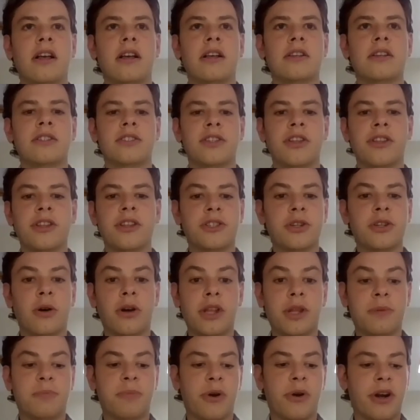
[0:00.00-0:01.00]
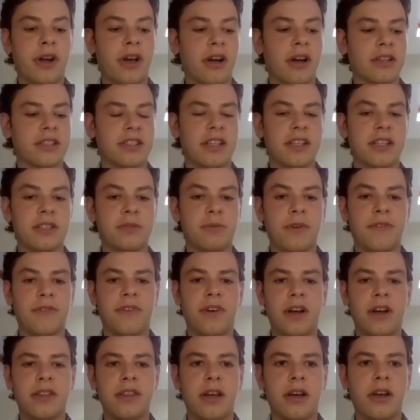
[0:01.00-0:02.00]
So the joy of the product is we
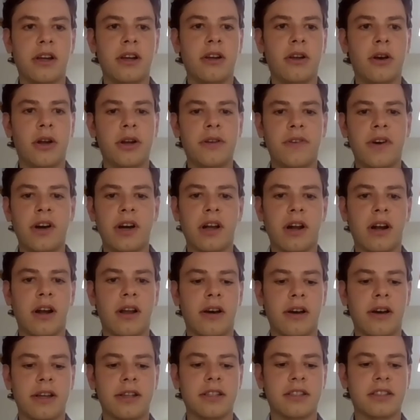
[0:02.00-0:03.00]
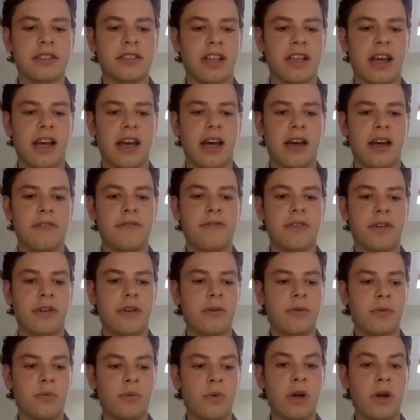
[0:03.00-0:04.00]
find that a lot of our clients have
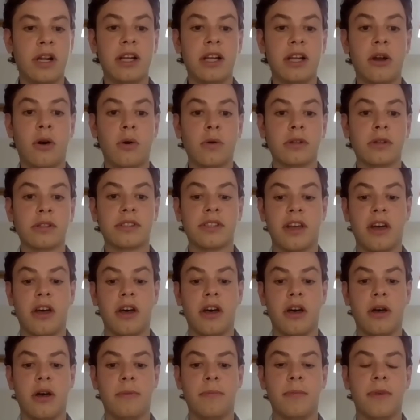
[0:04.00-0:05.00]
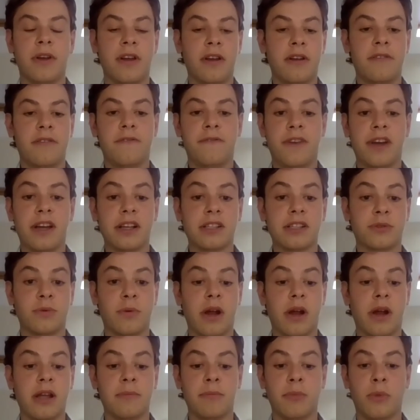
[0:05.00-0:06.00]
really long-term fixed
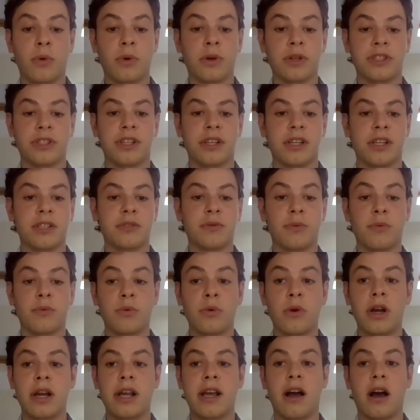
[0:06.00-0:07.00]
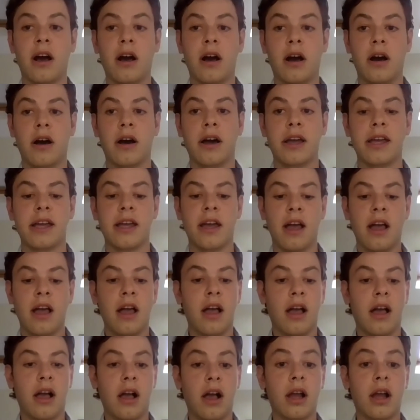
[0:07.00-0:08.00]
rate mortgages with really high
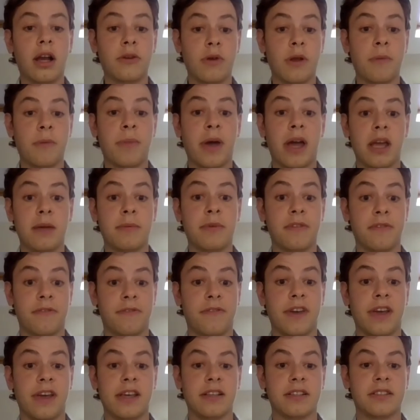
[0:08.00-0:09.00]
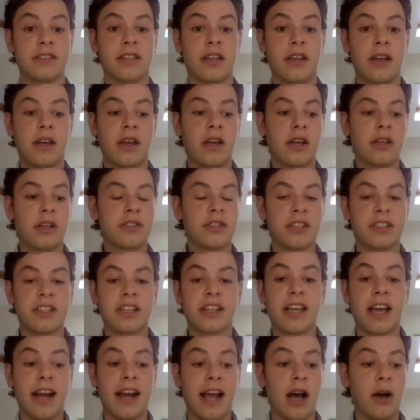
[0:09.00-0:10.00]
early repayment fees. So to
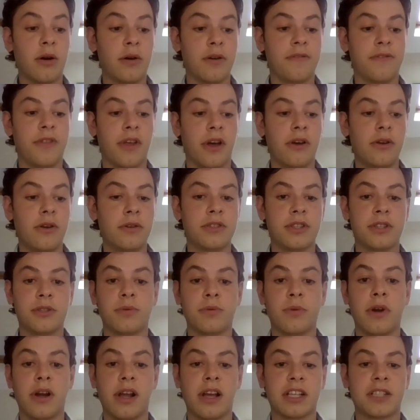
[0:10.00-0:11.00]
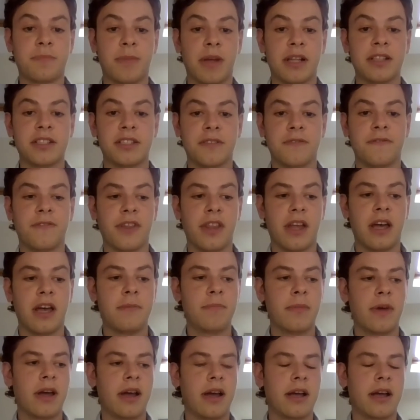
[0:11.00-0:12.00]
get out of those is really expensive for
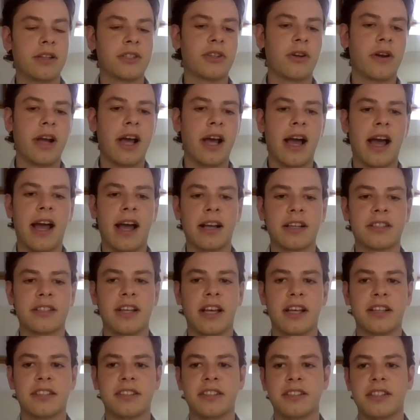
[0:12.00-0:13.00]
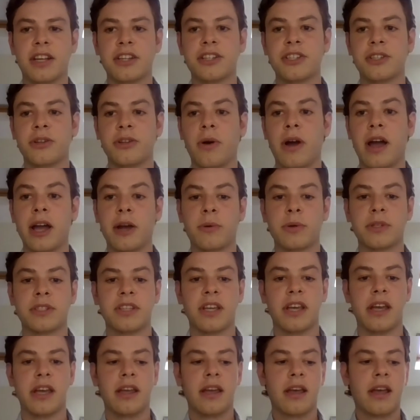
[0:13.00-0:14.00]
them, and trying to access additional
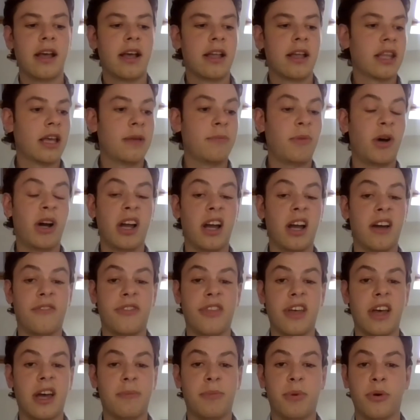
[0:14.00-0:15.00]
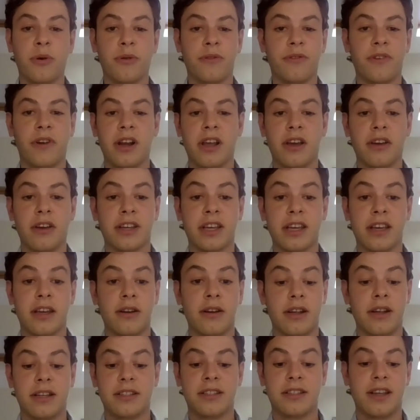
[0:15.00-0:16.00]
equity, they might have their portfolio
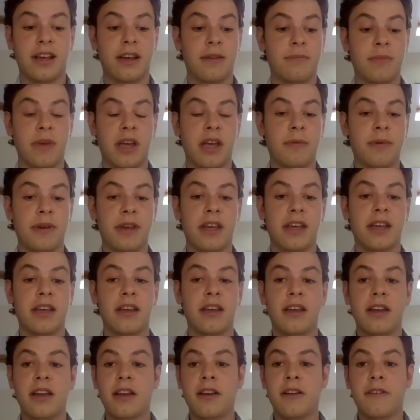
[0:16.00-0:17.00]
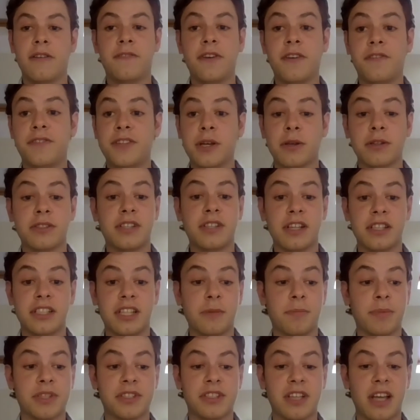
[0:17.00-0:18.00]
geared at maybe 50 or
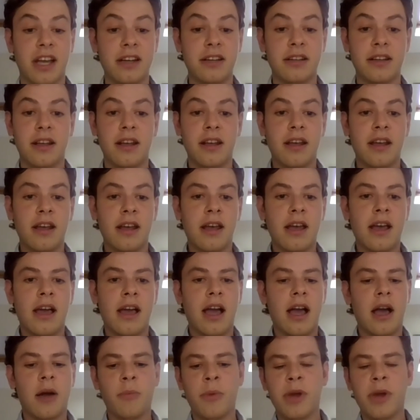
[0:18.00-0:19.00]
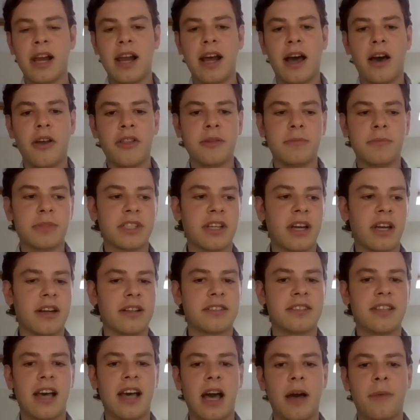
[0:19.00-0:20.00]
60%, and we allow them to kind
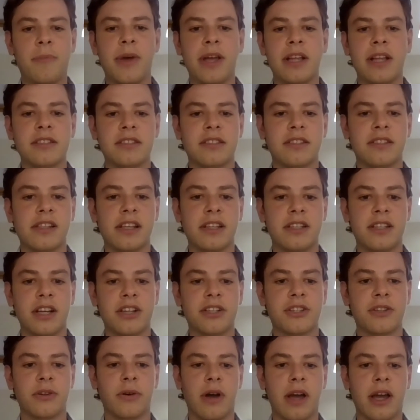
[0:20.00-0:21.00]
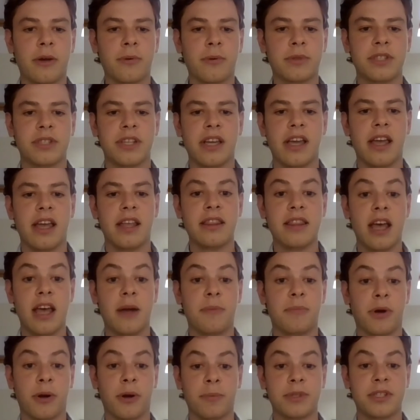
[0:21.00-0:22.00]
of tap into the additional equity in
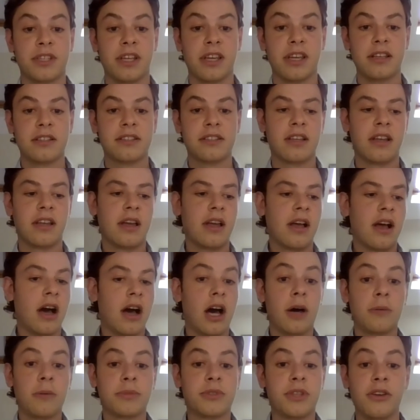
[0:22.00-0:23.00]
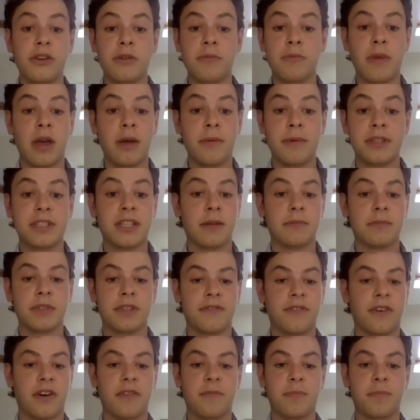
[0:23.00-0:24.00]
their properties up to maybe
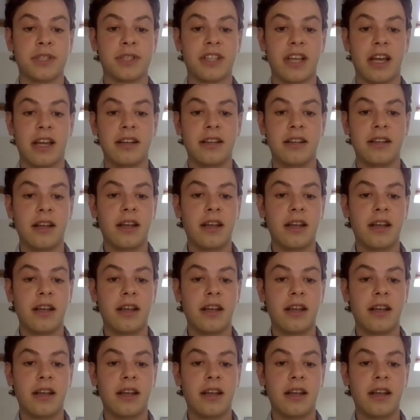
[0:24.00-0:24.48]
75%,